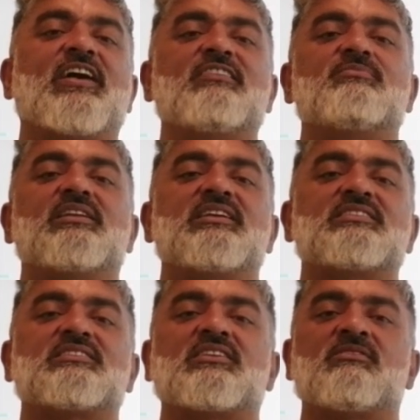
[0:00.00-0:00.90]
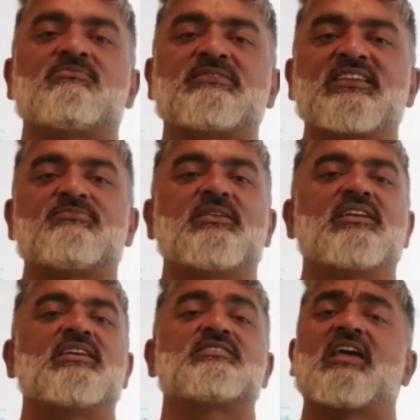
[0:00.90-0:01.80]
minutes, 6
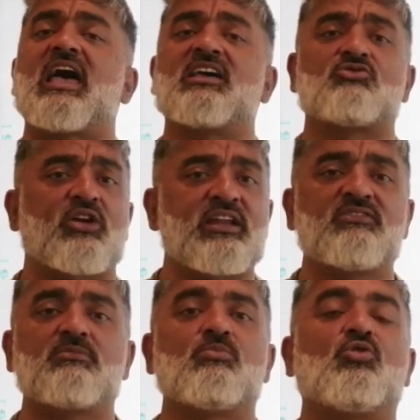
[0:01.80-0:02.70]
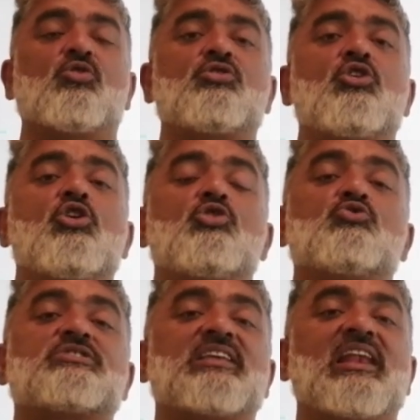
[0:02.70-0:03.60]
minutes, or even more to
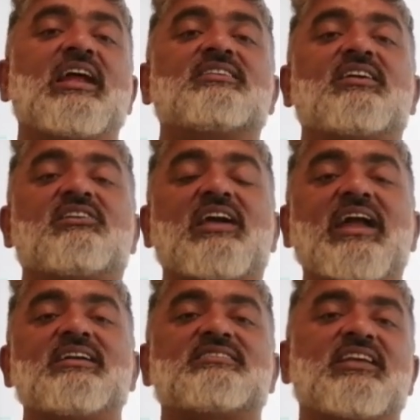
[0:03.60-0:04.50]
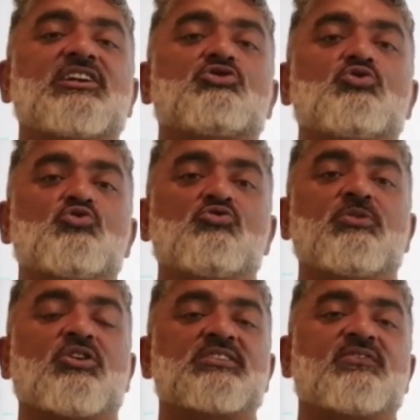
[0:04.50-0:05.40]
select the right set to do.
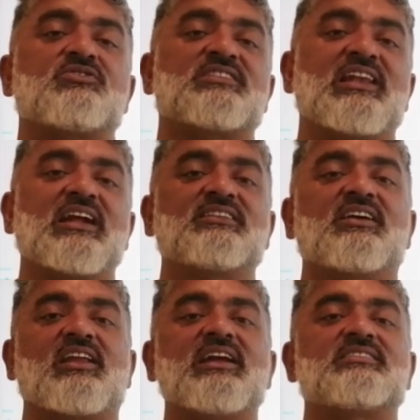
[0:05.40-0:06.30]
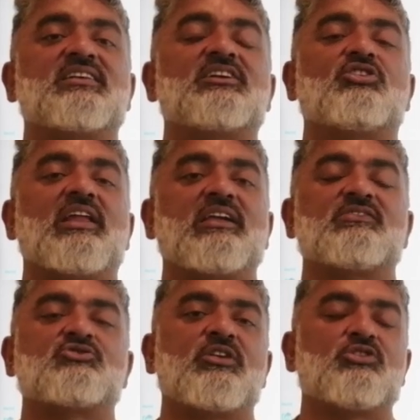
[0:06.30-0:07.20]
Because if you select the right set, your life
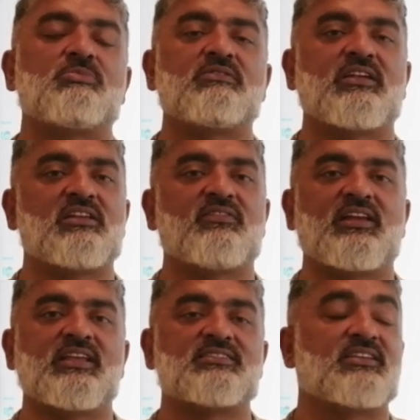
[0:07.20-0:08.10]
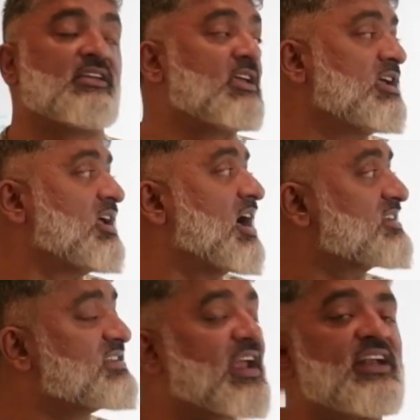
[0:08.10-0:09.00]
is going to be very very easy. Our
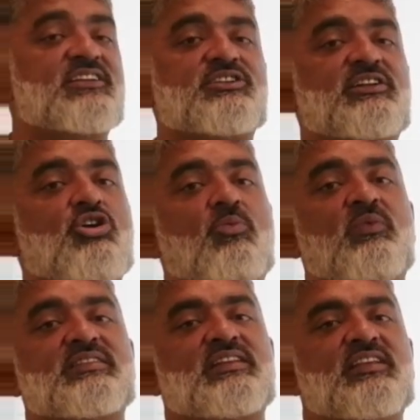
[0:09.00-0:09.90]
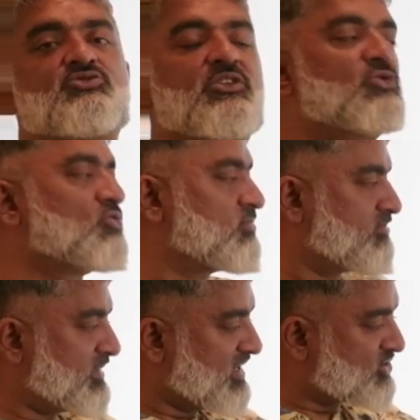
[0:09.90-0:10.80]
second agenda obviously is going to
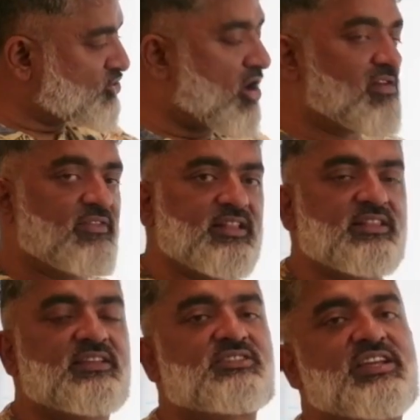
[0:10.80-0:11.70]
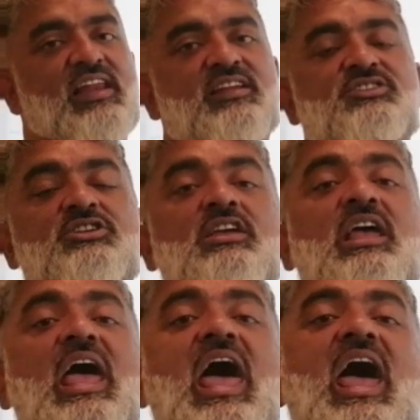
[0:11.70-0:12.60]
be solving this challenge
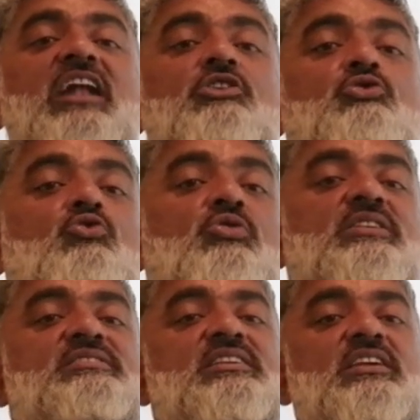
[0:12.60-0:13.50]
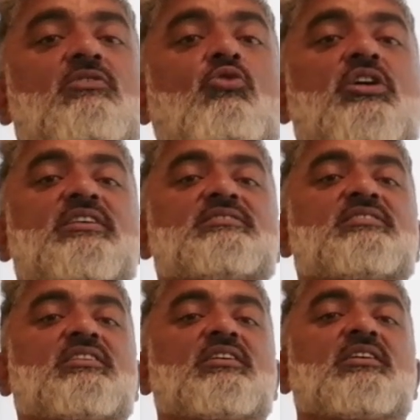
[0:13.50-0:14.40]
and noticing what
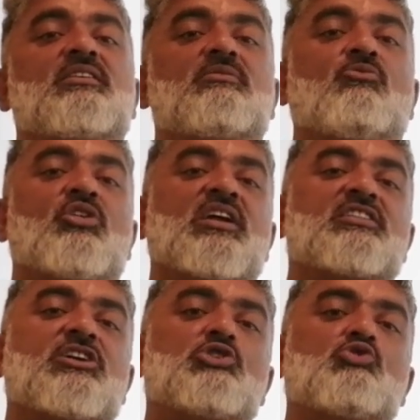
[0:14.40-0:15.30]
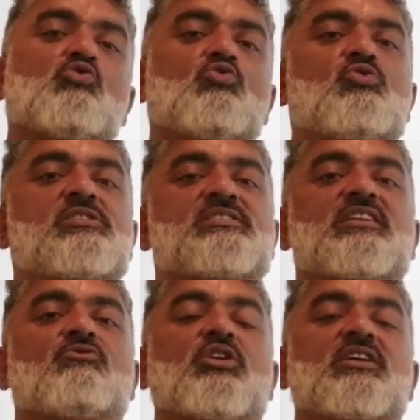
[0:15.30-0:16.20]
are the tools
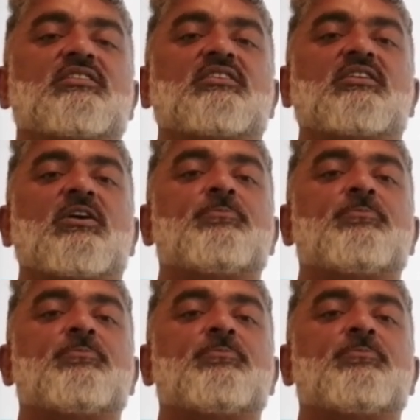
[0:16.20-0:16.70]
and what are the